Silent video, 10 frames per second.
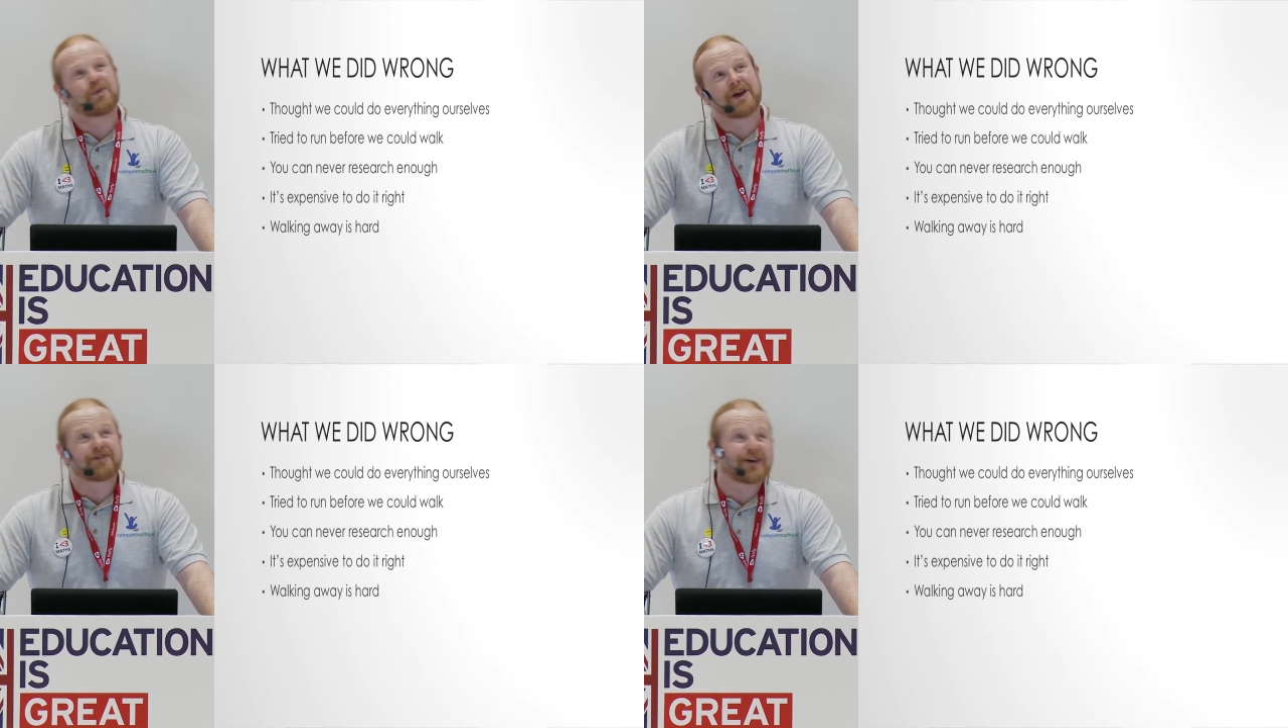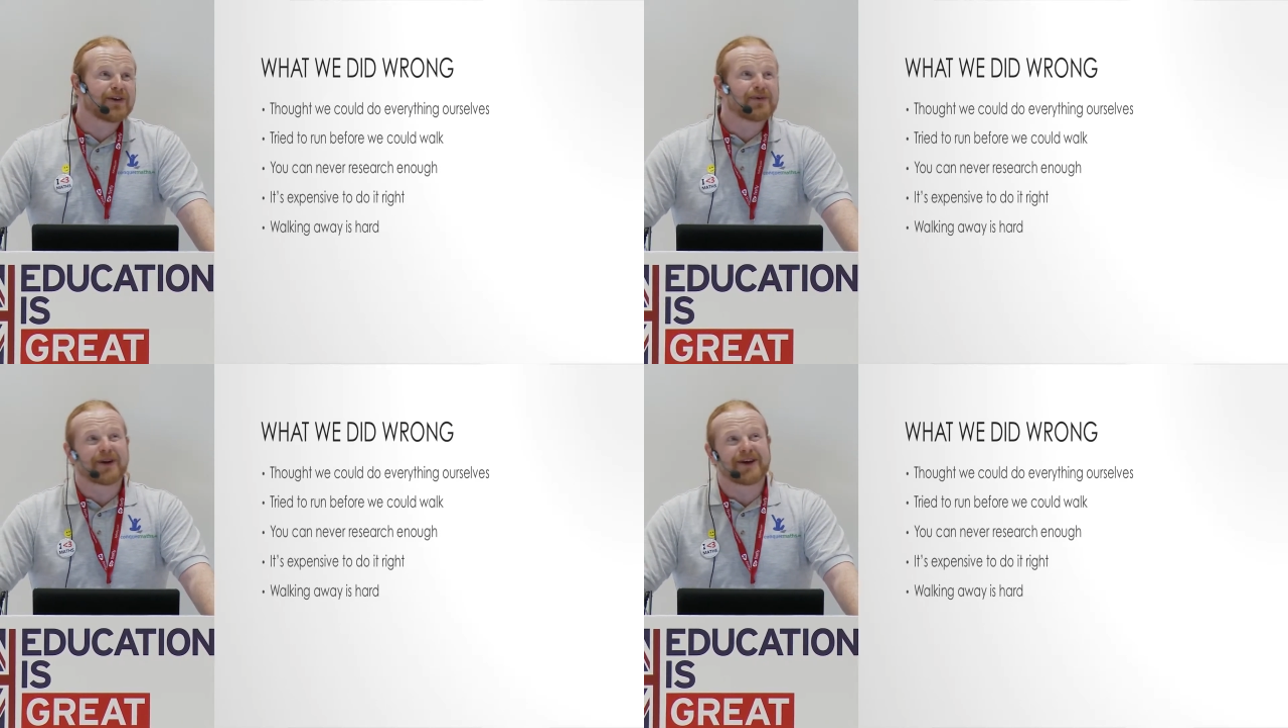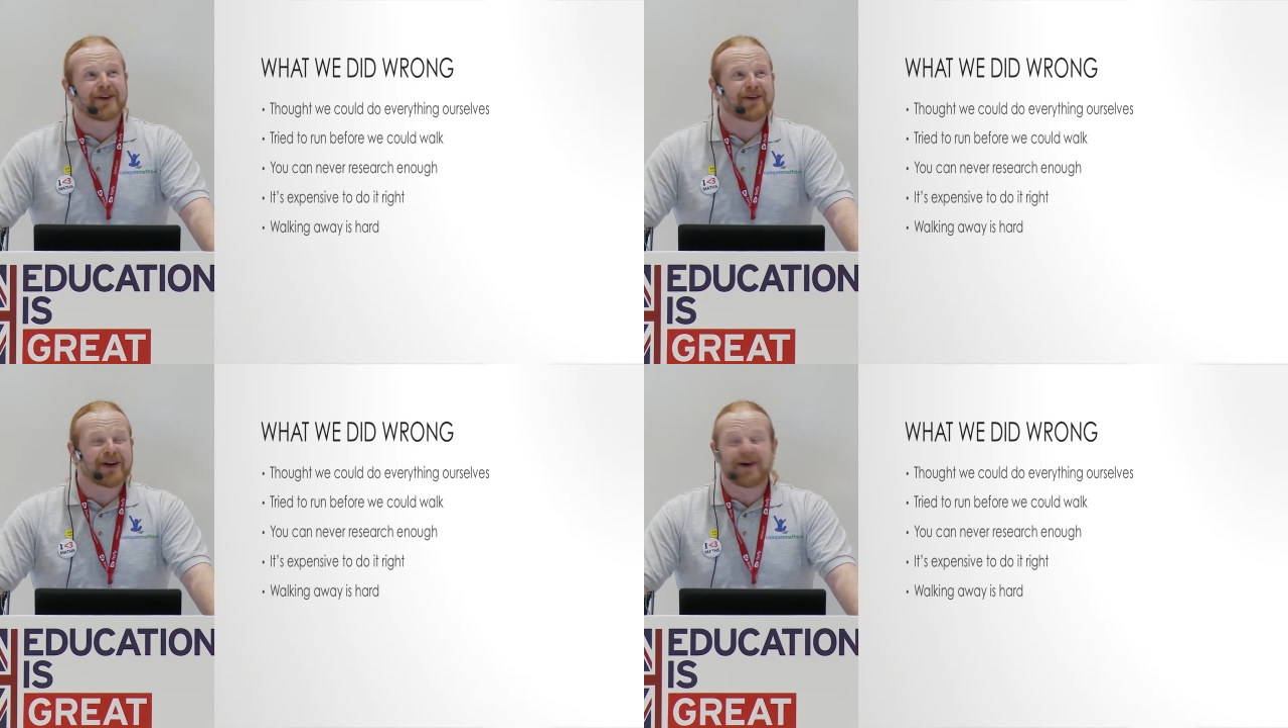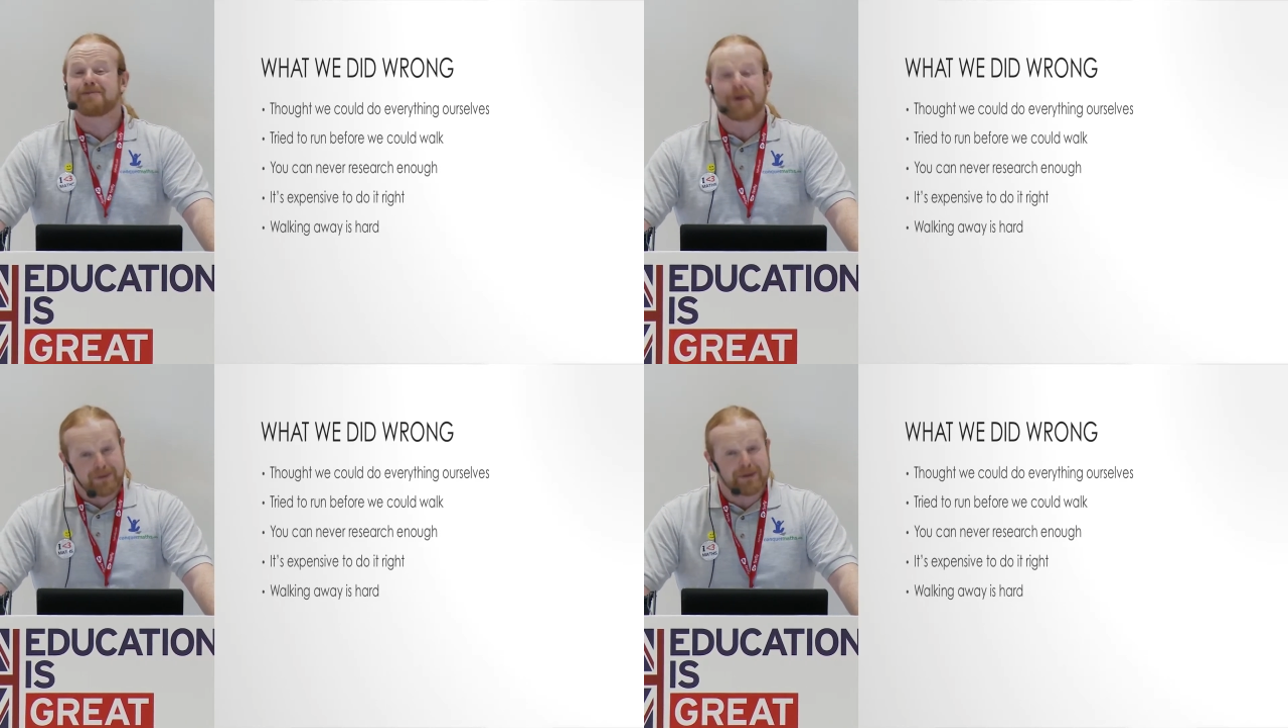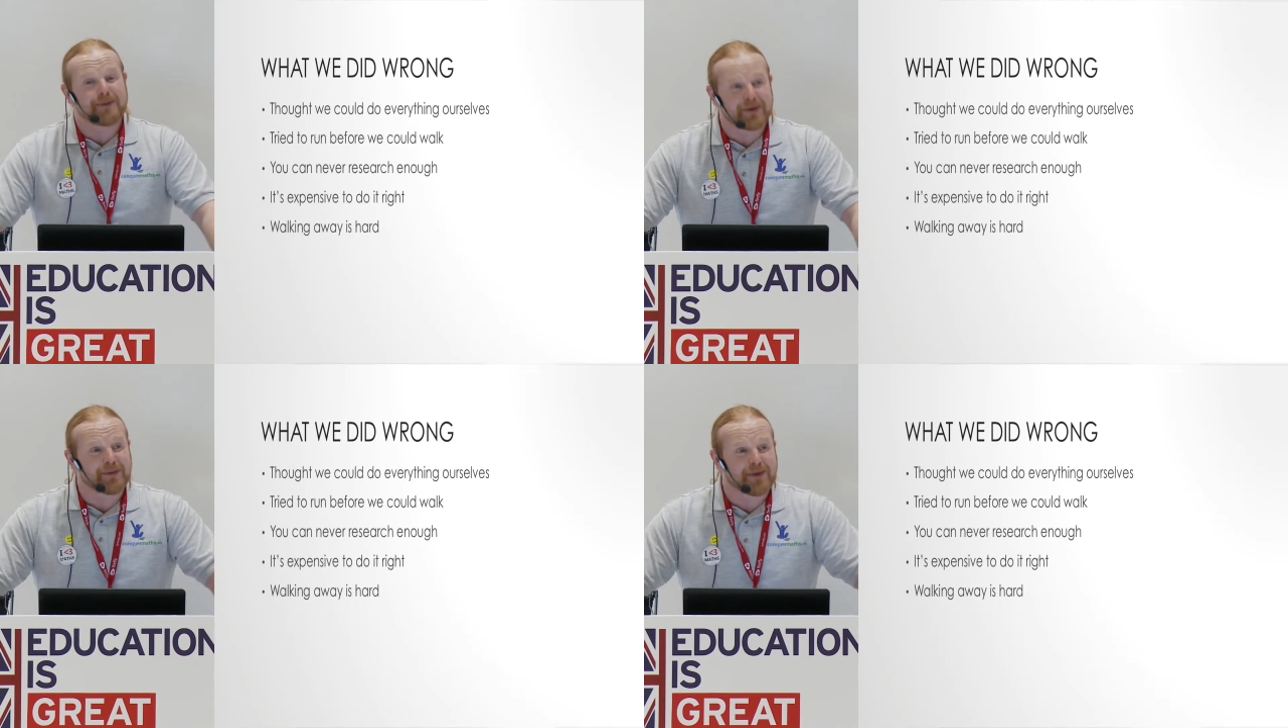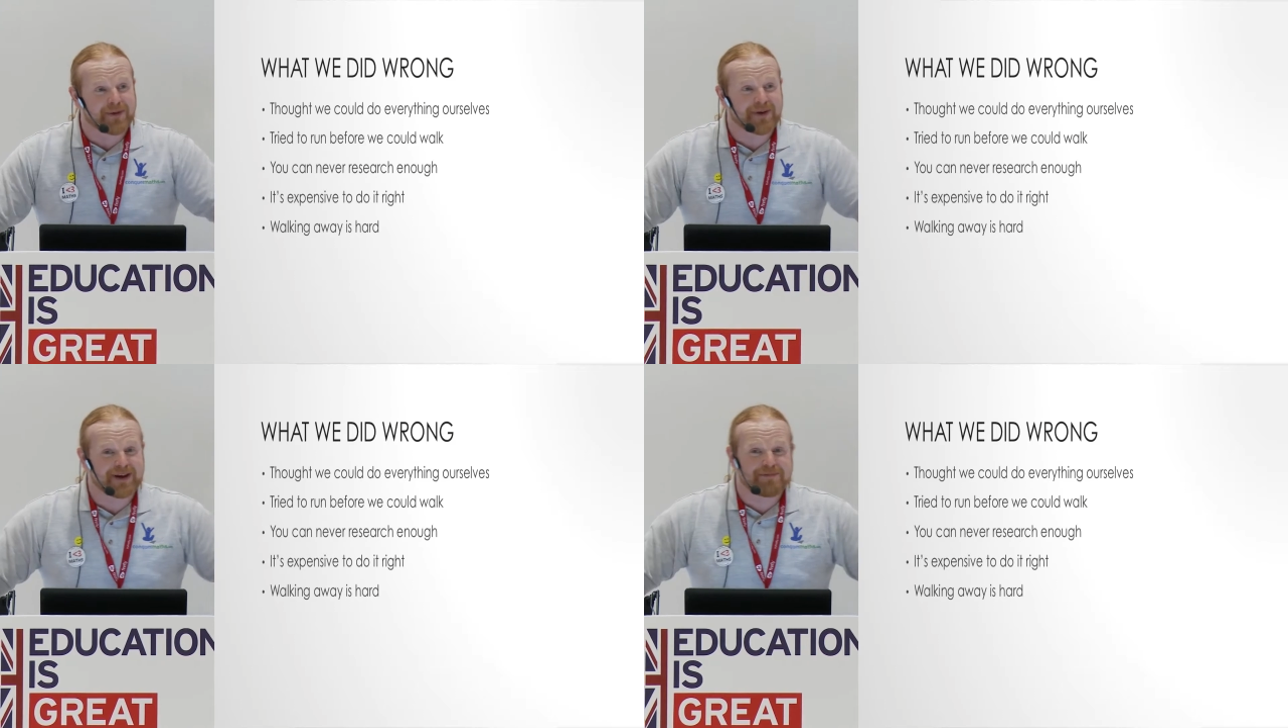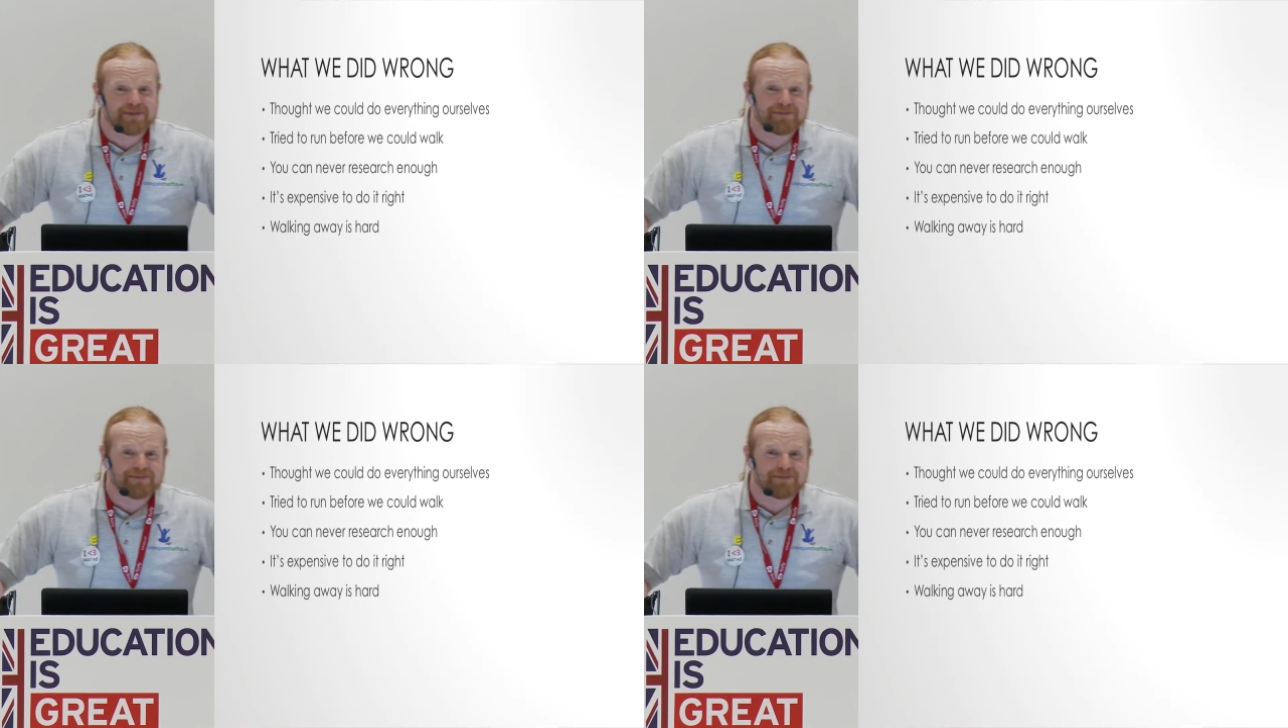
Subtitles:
if I knew what I know now, I probably would walk away.